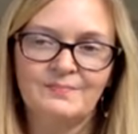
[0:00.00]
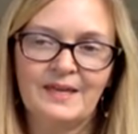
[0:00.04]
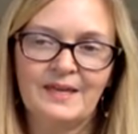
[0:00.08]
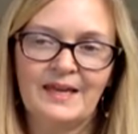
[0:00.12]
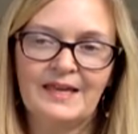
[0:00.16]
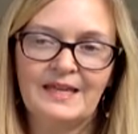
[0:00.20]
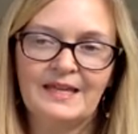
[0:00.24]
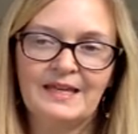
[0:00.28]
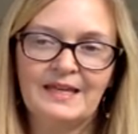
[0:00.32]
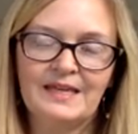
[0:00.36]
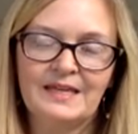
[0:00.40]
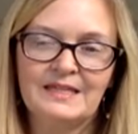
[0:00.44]

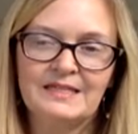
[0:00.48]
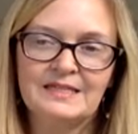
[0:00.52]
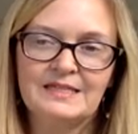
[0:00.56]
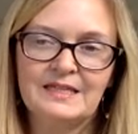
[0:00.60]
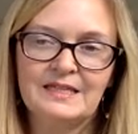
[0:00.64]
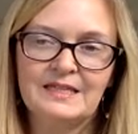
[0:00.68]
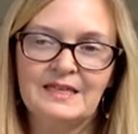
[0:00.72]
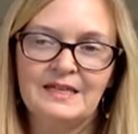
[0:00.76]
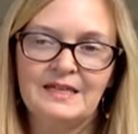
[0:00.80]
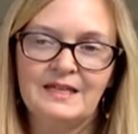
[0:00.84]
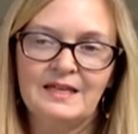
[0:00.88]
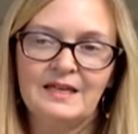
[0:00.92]
And
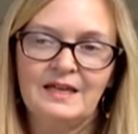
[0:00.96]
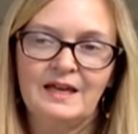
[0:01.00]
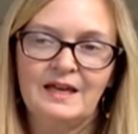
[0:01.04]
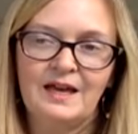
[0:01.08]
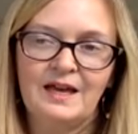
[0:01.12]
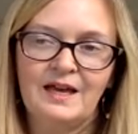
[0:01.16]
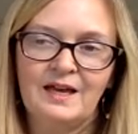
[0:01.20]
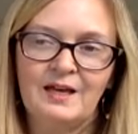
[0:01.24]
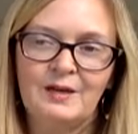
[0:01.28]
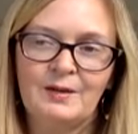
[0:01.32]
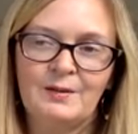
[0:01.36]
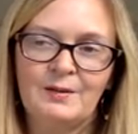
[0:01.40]

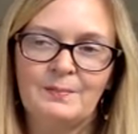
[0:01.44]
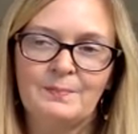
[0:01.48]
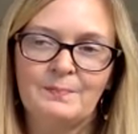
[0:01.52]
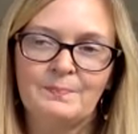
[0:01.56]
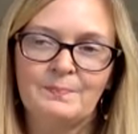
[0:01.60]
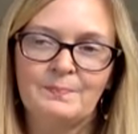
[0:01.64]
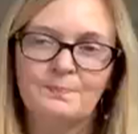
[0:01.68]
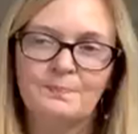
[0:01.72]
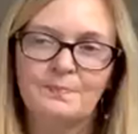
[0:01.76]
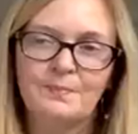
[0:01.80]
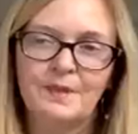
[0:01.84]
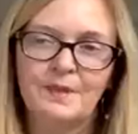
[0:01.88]

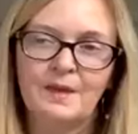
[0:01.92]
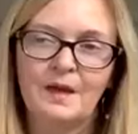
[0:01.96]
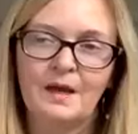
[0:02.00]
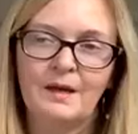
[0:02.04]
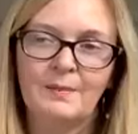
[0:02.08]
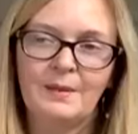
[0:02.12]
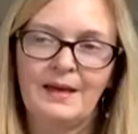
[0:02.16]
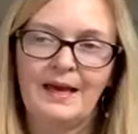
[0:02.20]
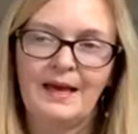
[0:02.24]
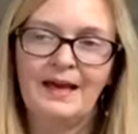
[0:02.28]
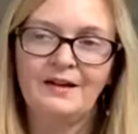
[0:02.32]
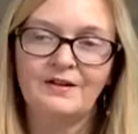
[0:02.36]
a
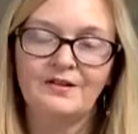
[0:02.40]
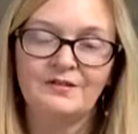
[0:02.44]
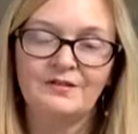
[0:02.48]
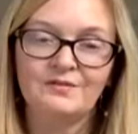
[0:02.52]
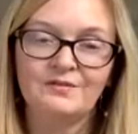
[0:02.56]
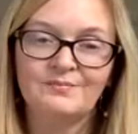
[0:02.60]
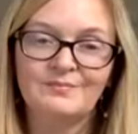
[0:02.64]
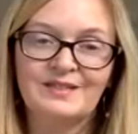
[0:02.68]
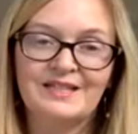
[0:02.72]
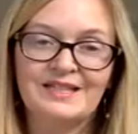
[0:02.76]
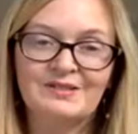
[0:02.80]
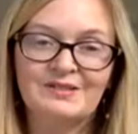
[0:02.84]

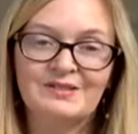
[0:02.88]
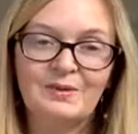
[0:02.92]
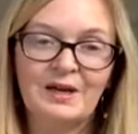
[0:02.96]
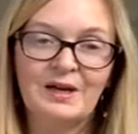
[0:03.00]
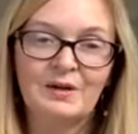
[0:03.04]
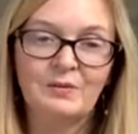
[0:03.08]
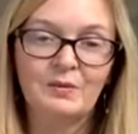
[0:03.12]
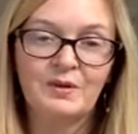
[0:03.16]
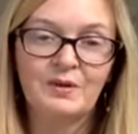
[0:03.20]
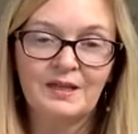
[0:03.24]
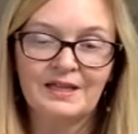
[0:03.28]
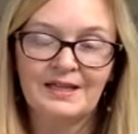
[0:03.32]
pattern, because I
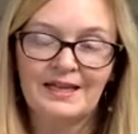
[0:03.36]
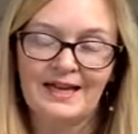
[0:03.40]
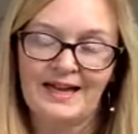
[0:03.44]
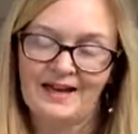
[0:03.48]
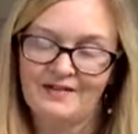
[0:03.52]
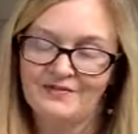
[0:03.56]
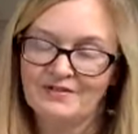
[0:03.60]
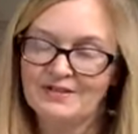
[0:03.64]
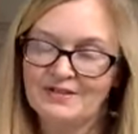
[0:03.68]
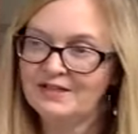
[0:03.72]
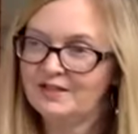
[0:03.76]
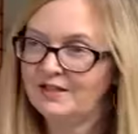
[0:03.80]

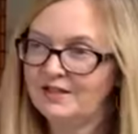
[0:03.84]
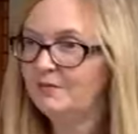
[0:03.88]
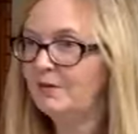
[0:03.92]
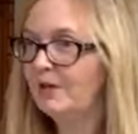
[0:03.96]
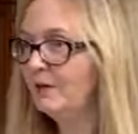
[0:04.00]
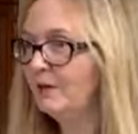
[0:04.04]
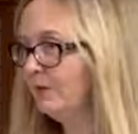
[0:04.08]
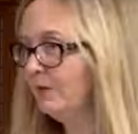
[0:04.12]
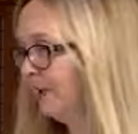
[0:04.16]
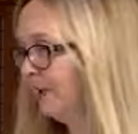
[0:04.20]
have to tell you what I